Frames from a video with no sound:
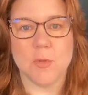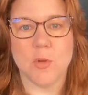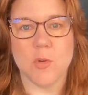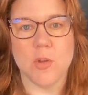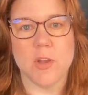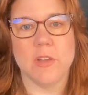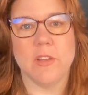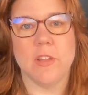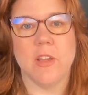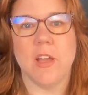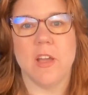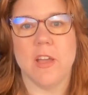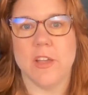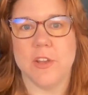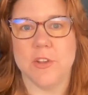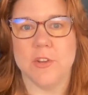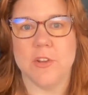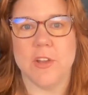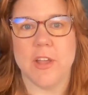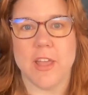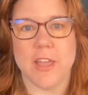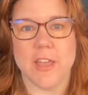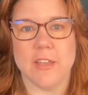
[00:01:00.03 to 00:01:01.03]
going to
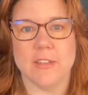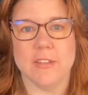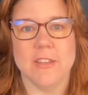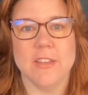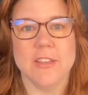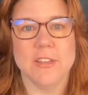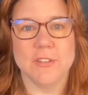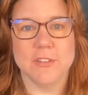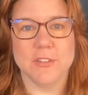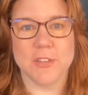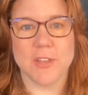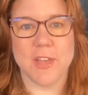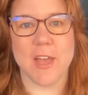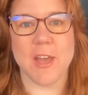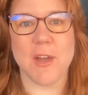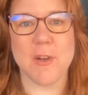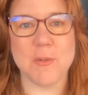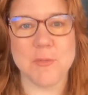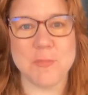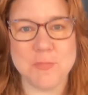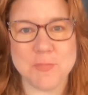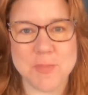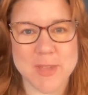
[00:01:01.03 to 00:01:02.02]
hire Anne to
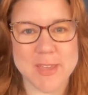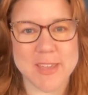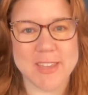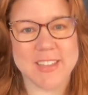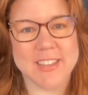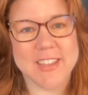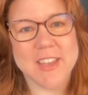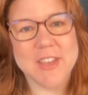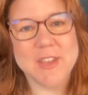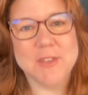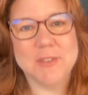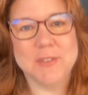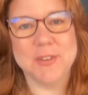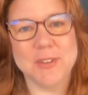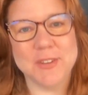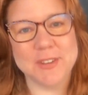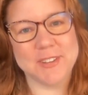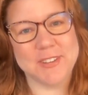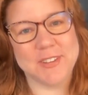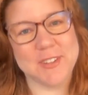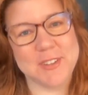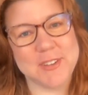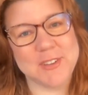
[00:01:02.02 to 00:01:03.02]
help me
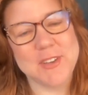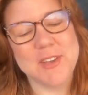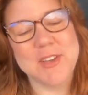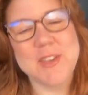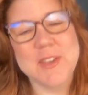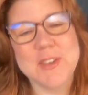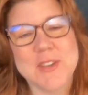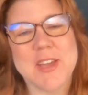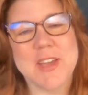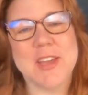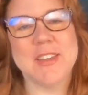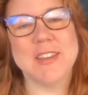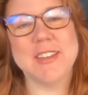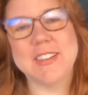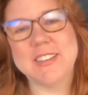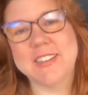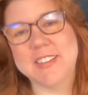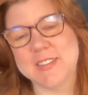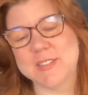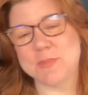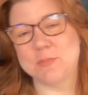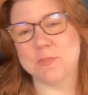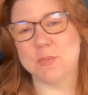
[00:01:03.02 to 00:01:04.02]
to edit
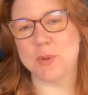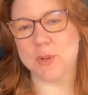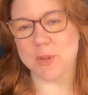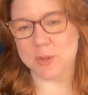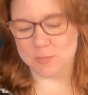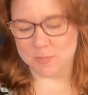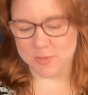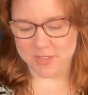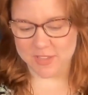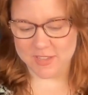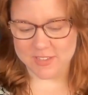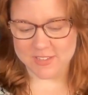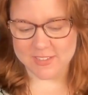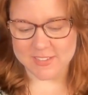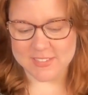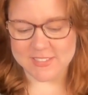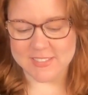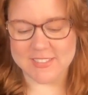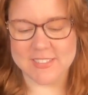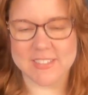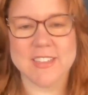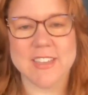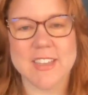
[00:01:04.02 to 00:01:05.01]
this book,
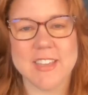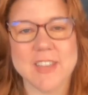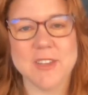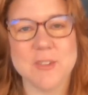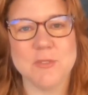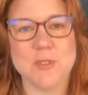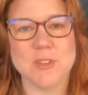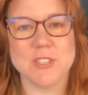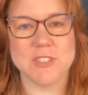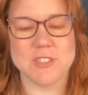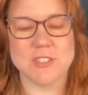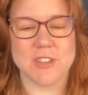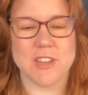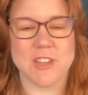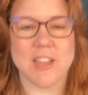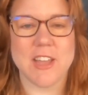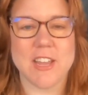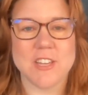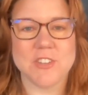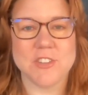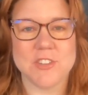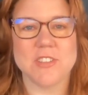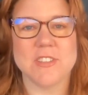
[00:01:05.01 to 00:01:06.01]
because
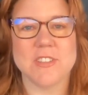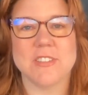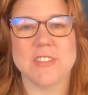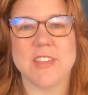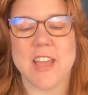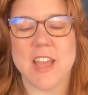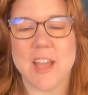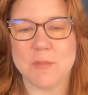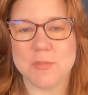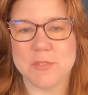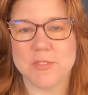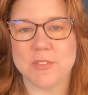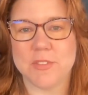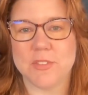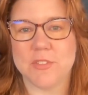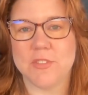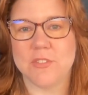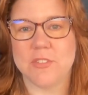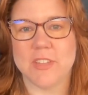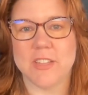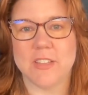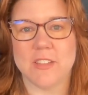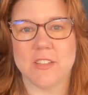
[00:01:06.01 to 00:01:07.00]
I just
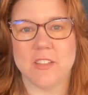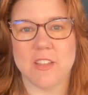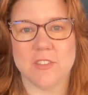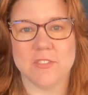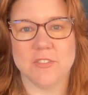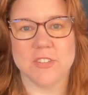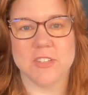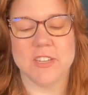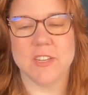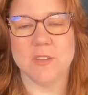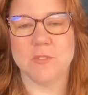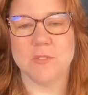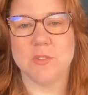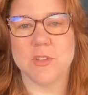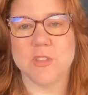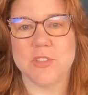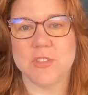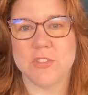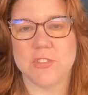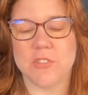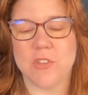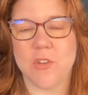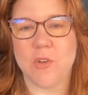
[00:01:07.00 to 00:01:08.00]
absolutely loved it. It was
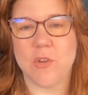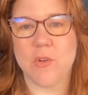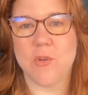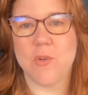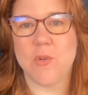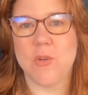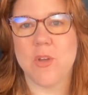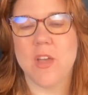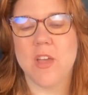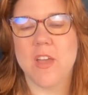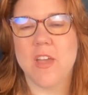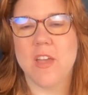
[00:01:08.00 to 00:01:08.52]
so